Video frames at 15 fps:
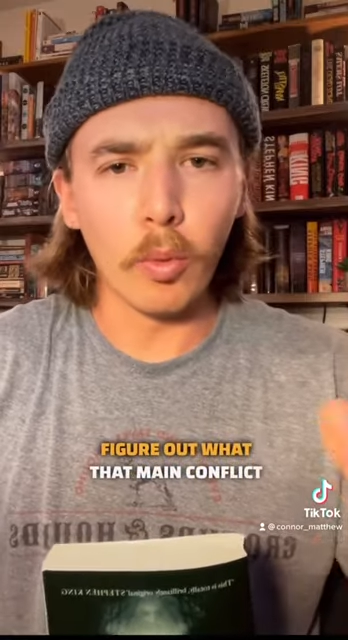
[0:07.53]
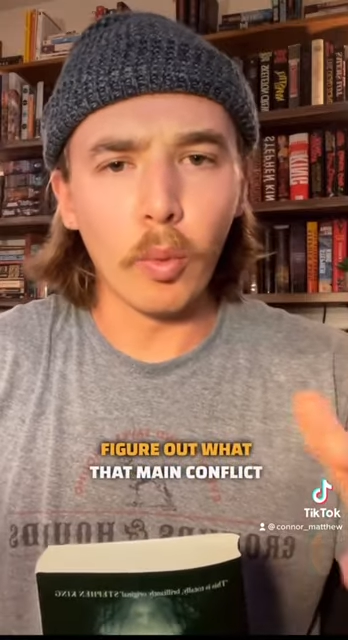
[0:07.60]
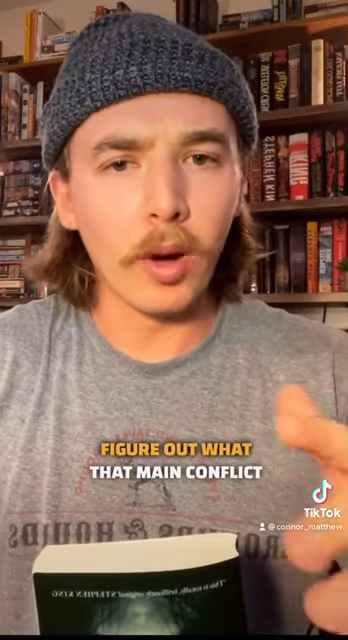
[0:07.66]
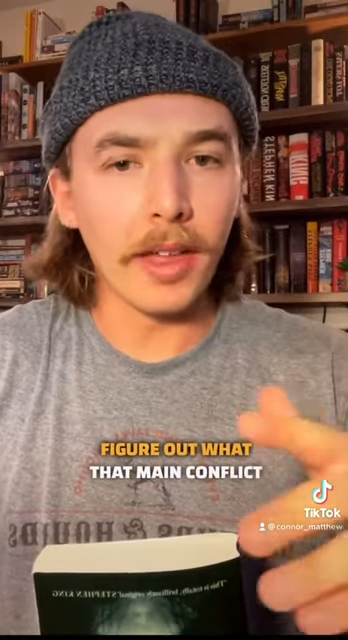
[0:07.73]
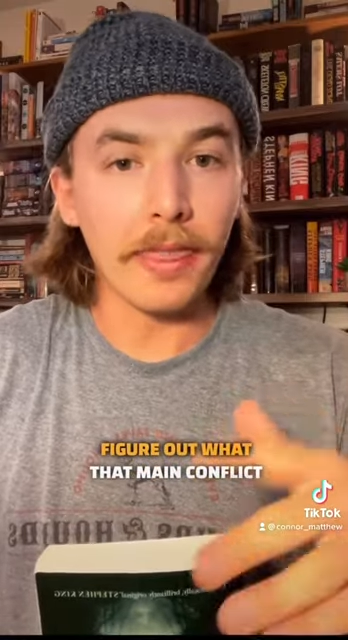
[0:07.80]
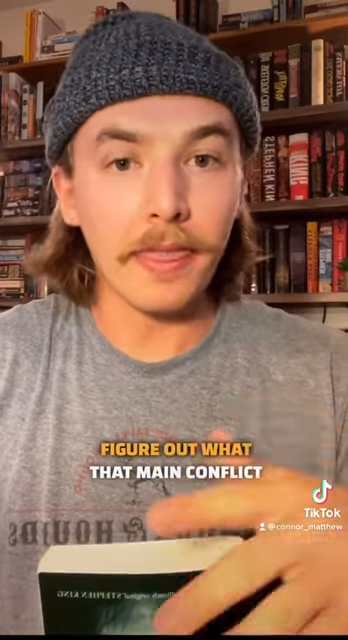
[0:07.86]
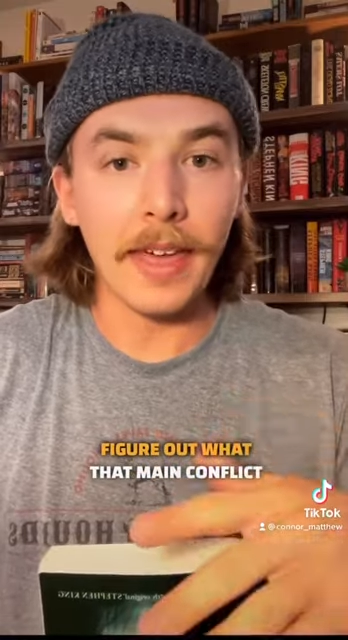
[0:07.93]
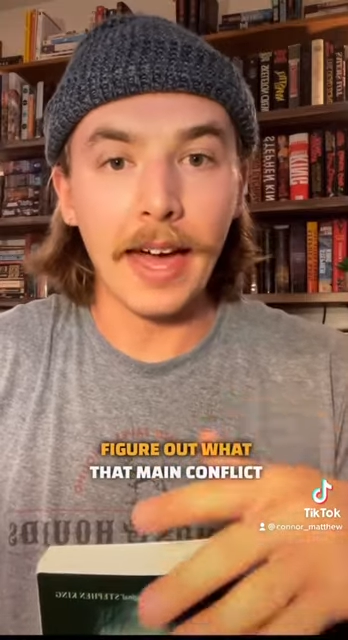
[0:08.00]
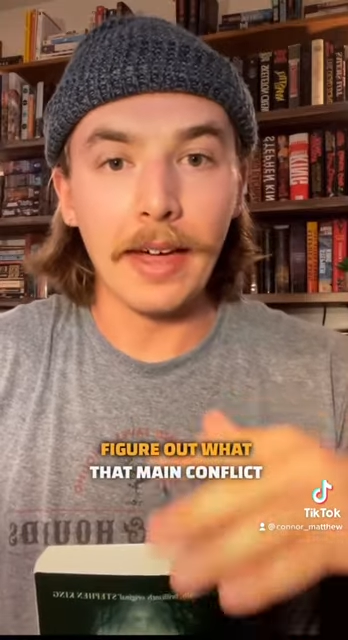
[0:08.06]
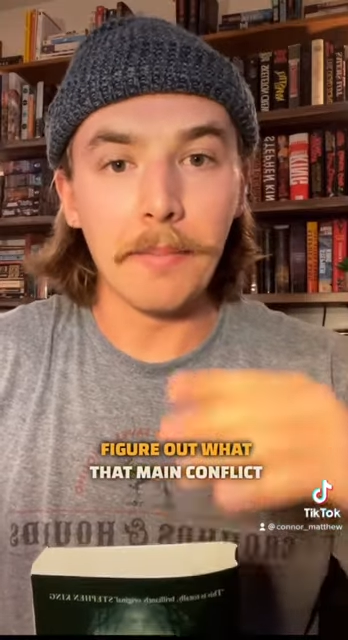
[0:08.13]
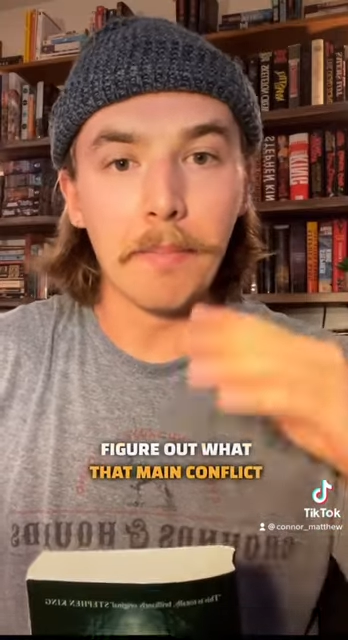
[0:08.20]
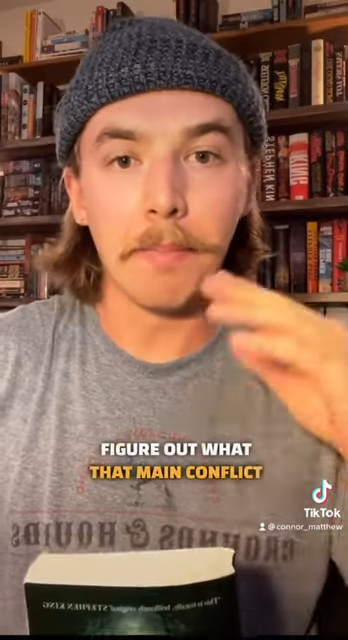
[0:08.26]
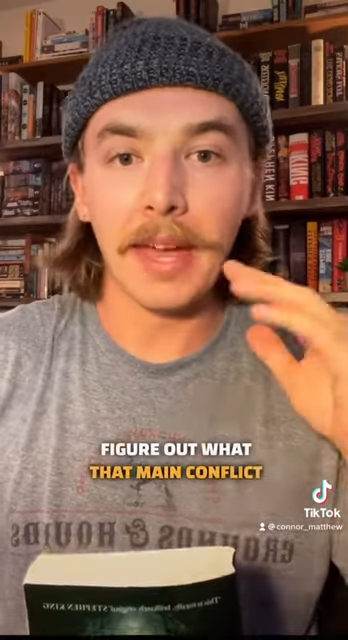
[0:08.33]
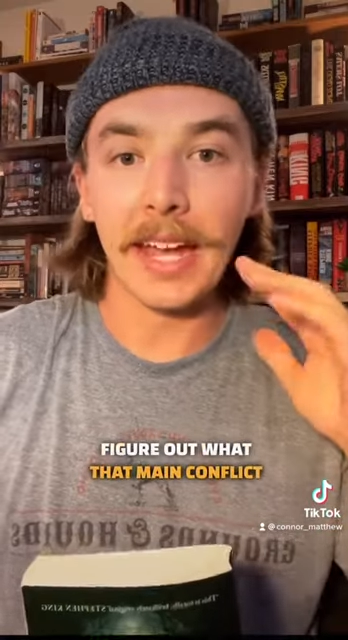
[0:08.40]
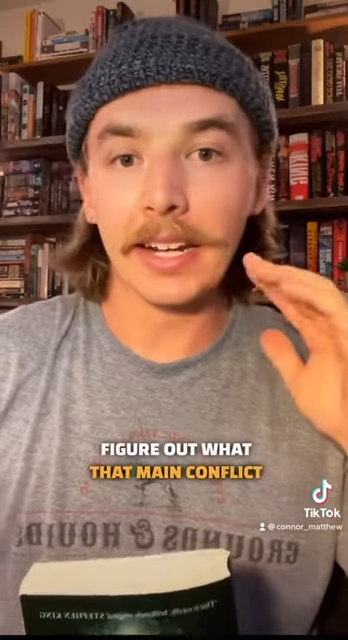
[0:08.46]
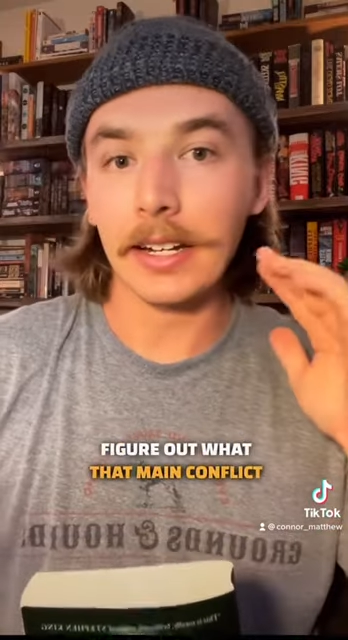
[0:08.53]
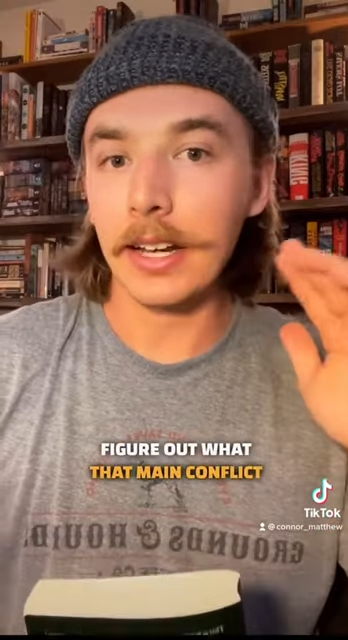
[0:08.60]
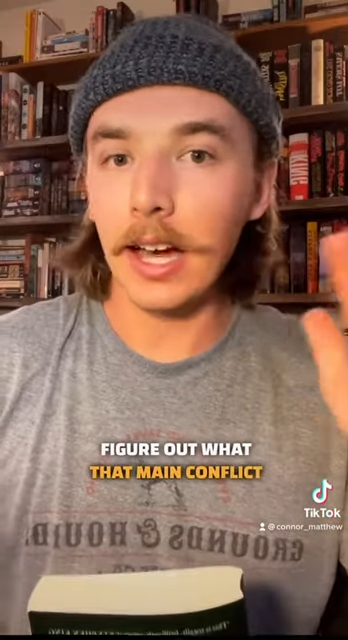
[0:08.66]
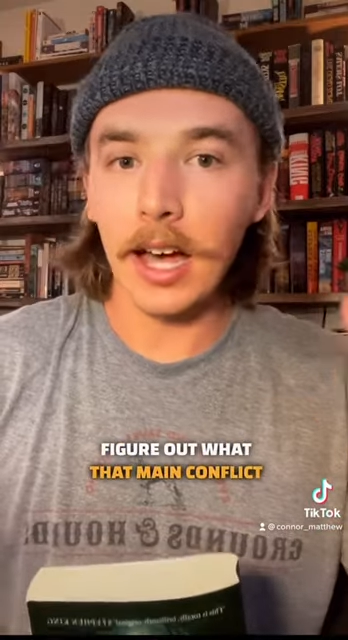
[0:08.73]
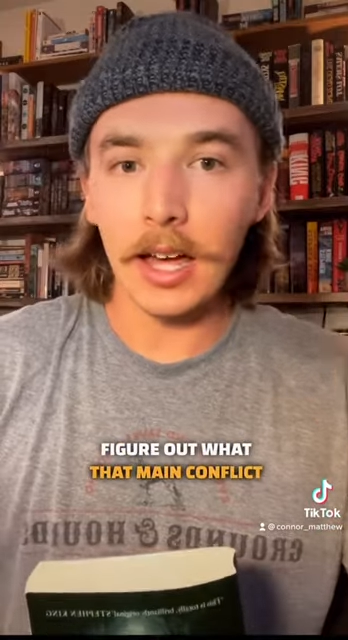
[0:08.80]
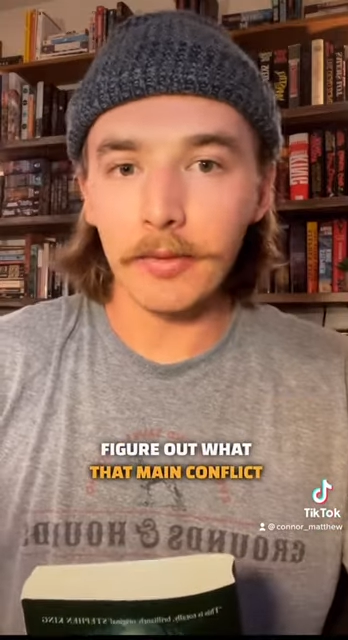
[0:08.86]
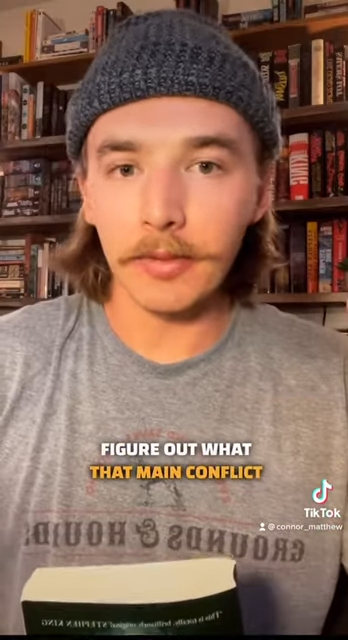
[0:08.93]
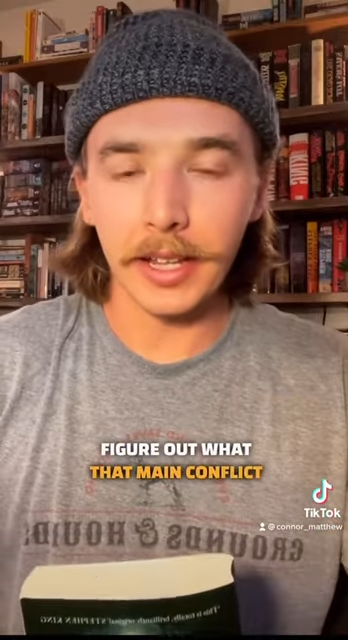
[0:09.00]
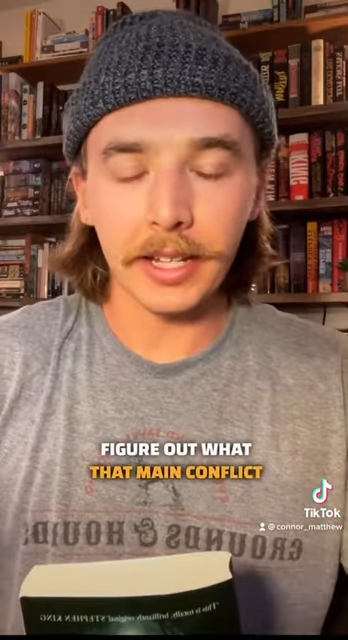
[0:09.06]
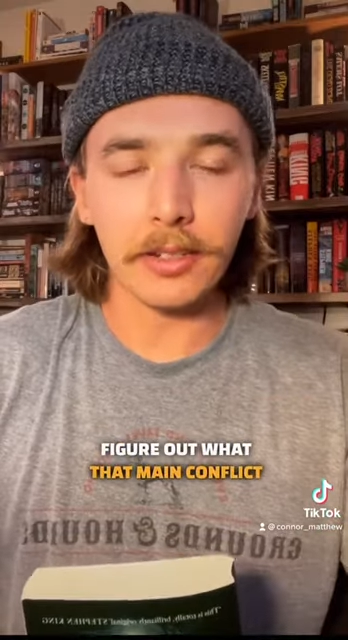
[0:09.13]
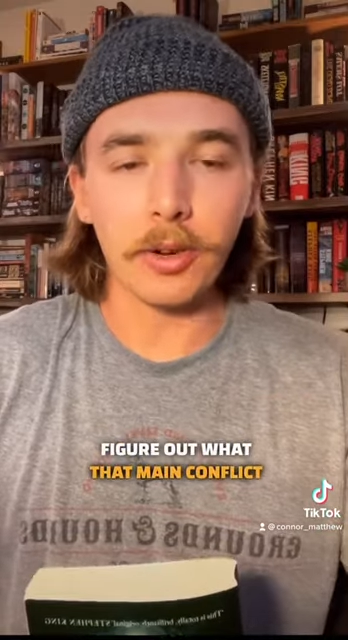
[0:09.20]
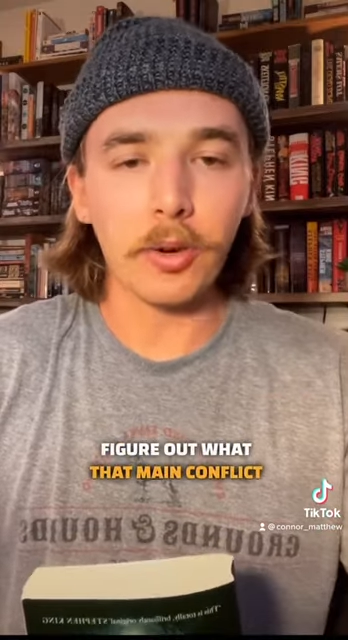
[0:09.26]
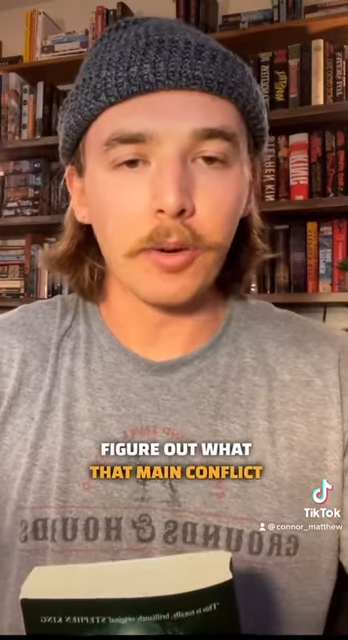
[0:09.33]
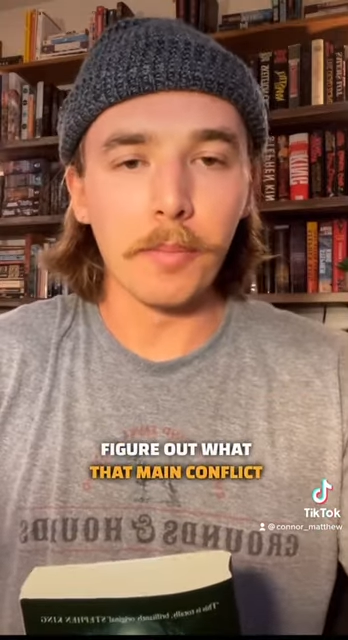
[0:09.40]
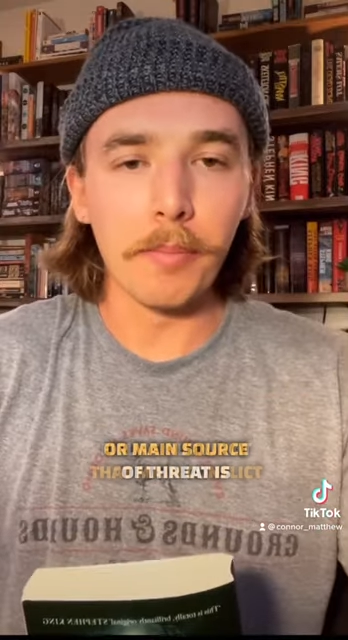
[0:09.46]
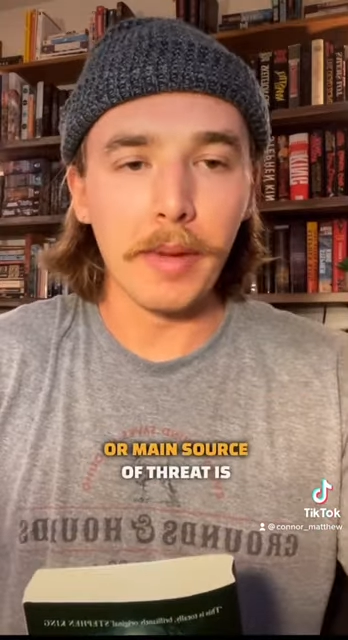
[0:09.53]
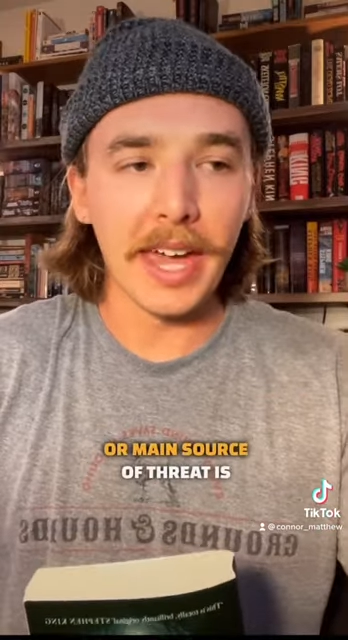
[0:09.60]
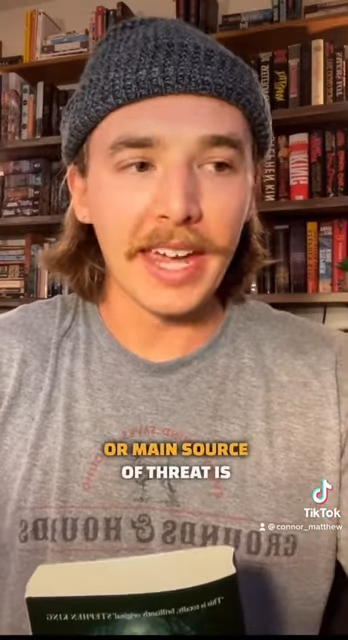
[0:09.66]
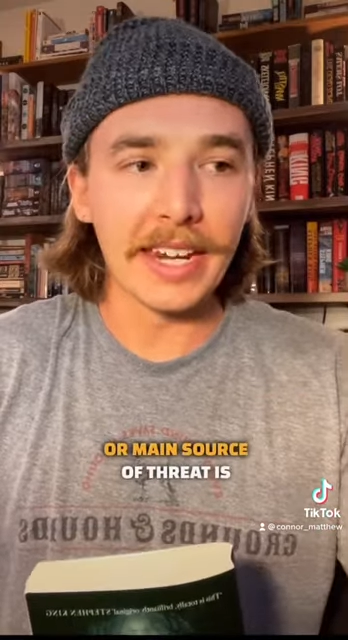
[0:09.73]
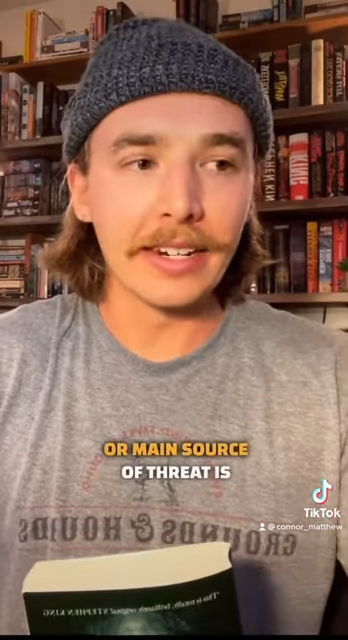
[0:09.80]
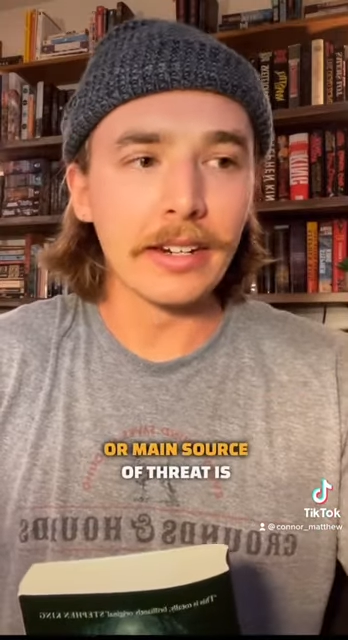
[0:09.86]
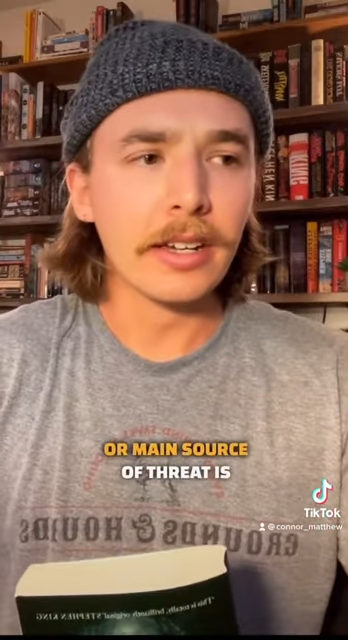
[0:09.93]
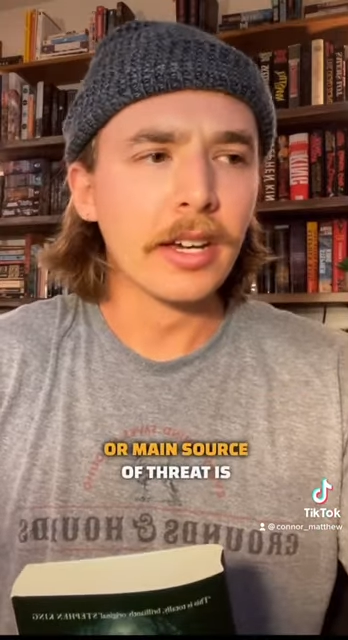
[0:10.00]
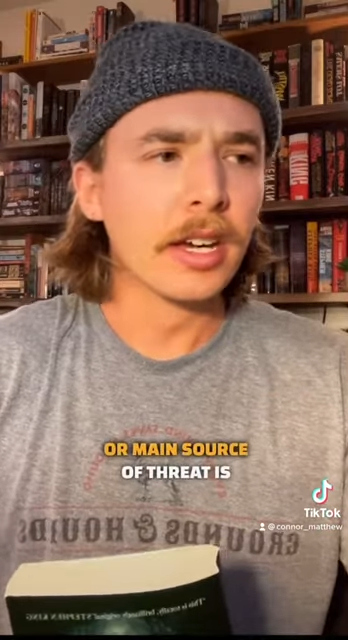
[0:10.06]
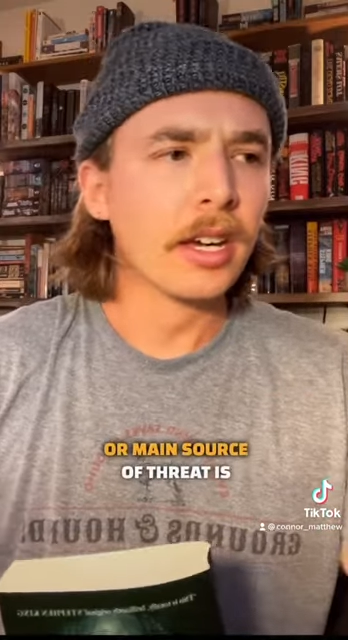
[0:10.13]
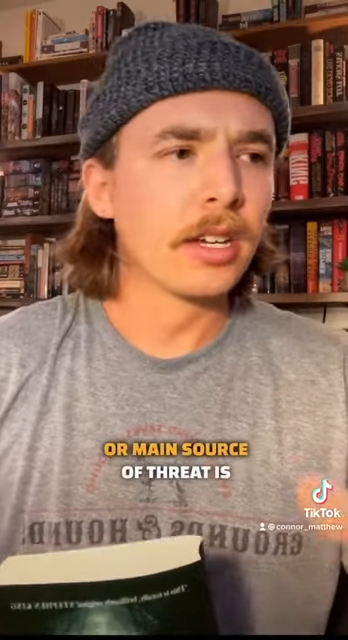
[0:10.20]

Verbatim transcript: what that main conflict or main